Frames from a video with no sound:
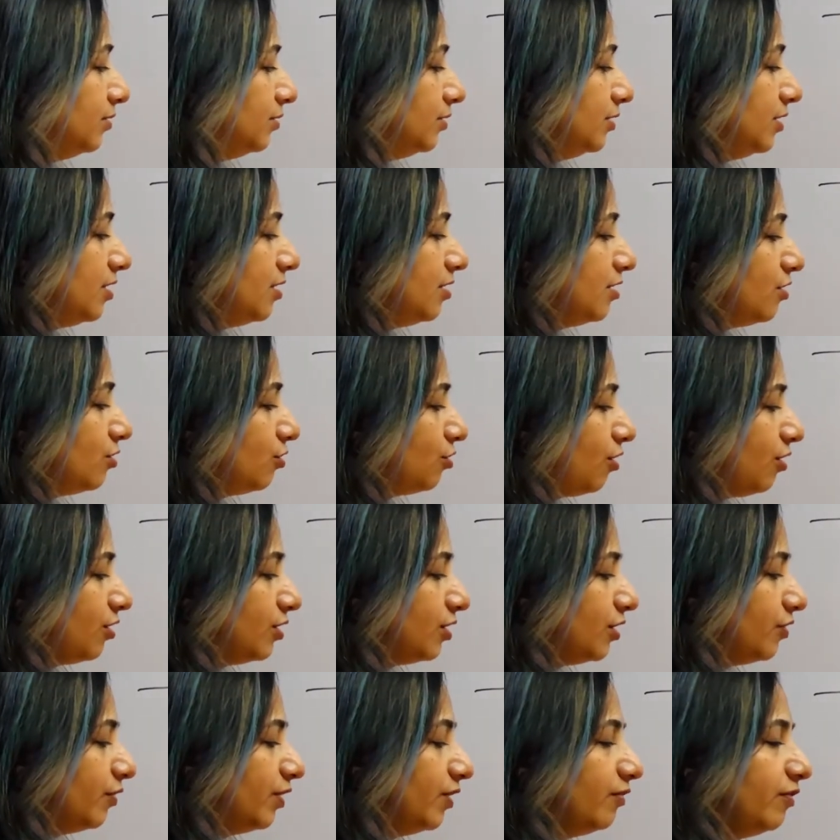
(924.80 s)
this is
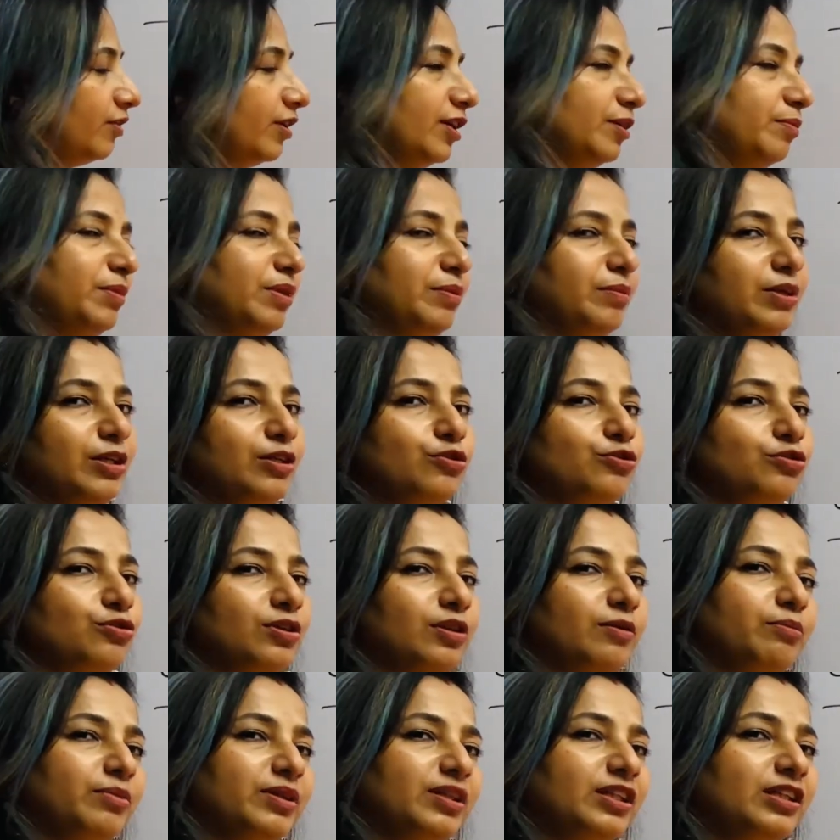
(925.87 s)
shorter wavelength, maybe it should
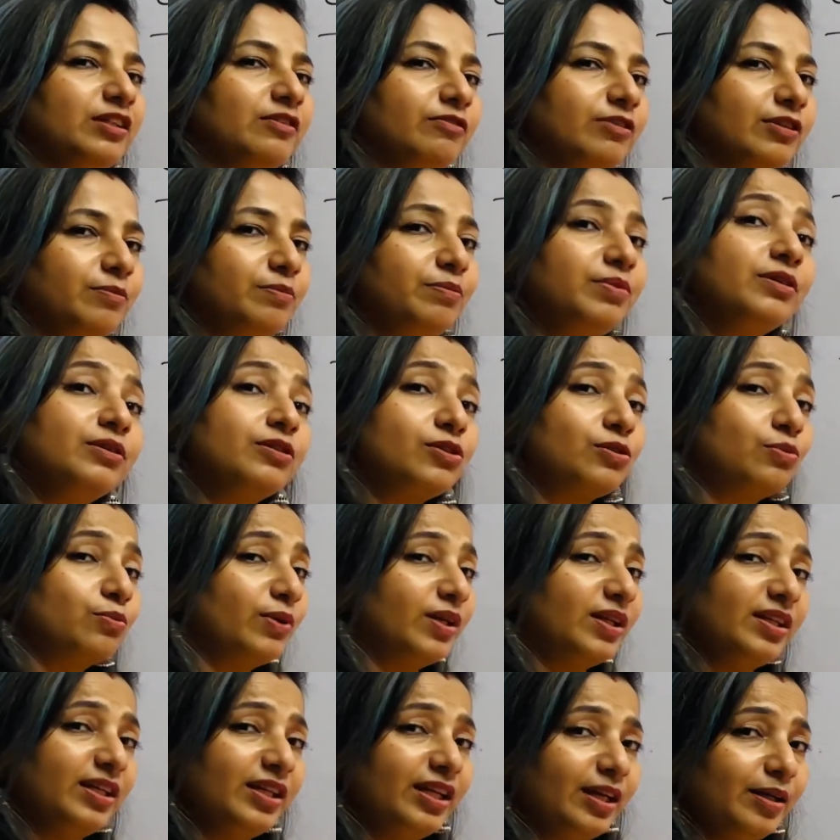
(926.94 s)
have been given
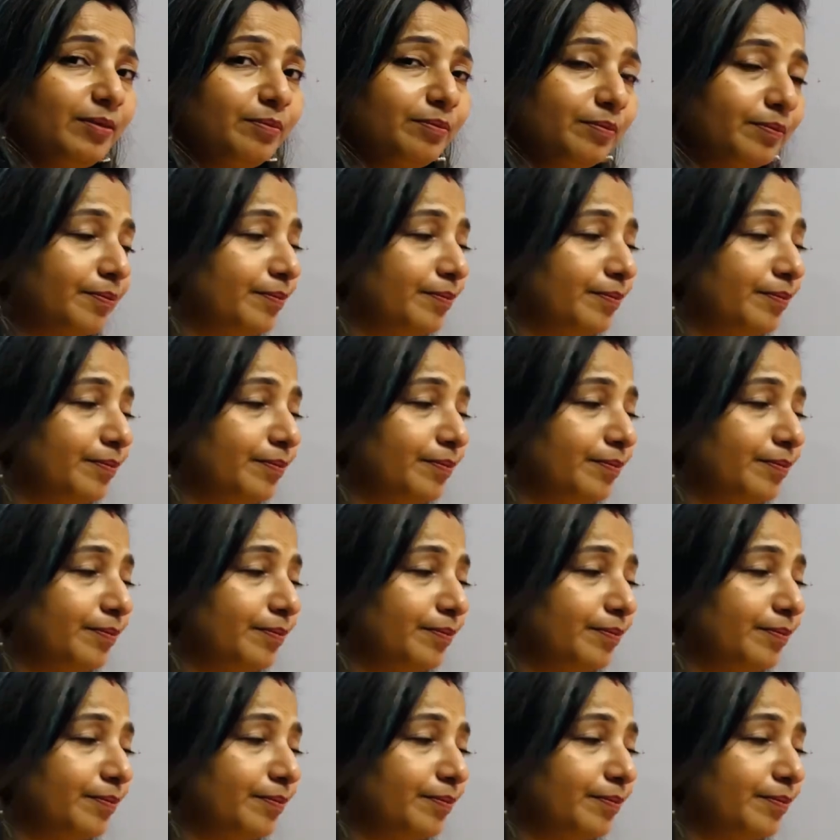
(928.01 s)
PS1 name,